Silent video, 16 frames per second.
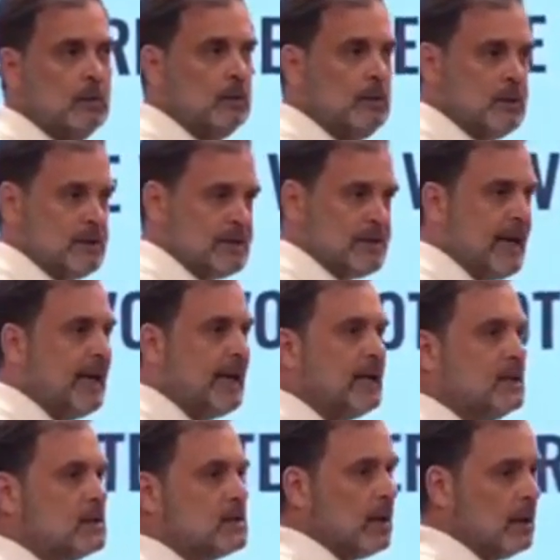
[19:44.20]
The scale
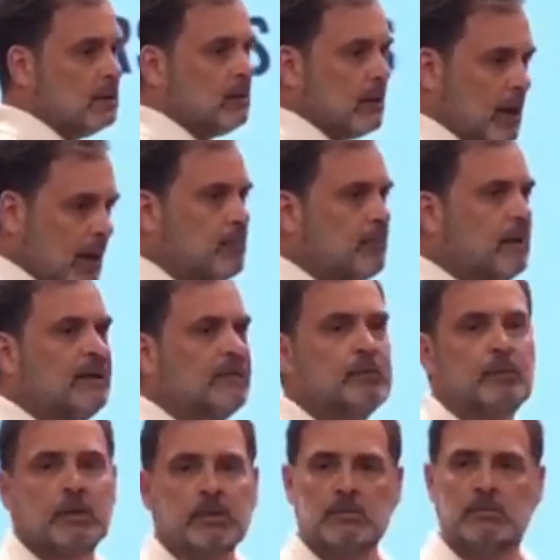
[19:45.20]
is
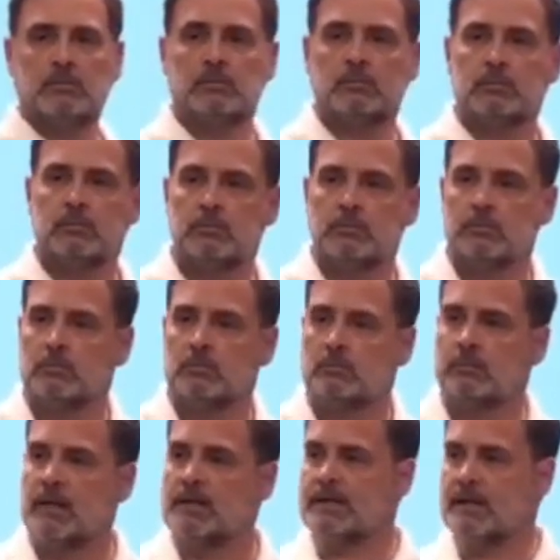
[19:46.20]
unbelievable.
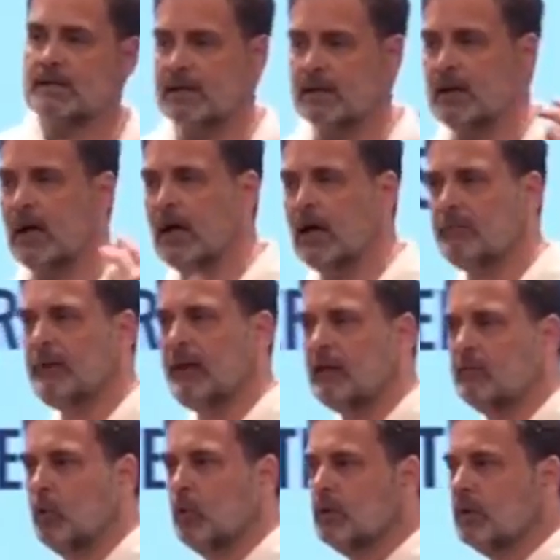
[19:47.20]
There's 6.5 lakh
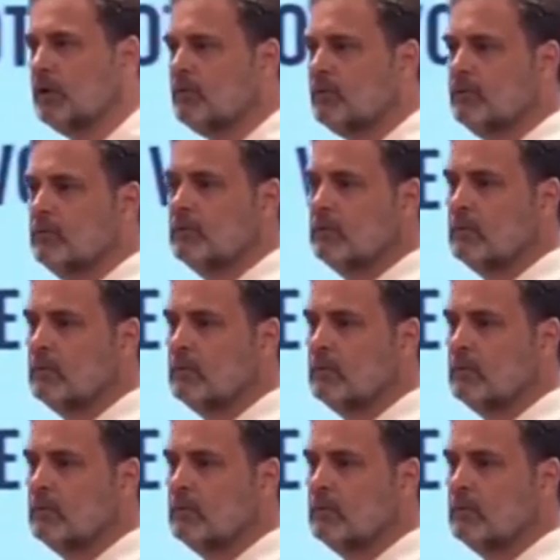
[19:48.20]
voters,